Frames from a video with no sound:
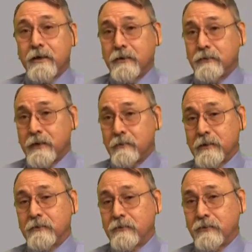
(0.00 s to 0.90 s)
because they will
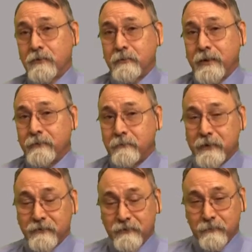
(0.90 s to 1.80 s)
consume every
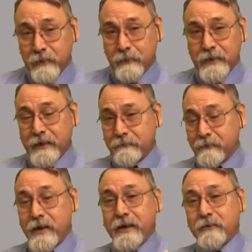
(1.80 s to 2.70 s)
piece of memory they can
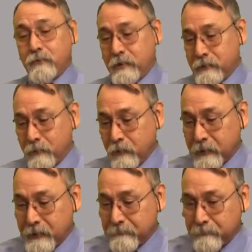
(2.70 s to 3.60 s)
find while they're
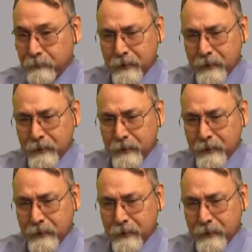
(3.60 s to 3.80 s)
working.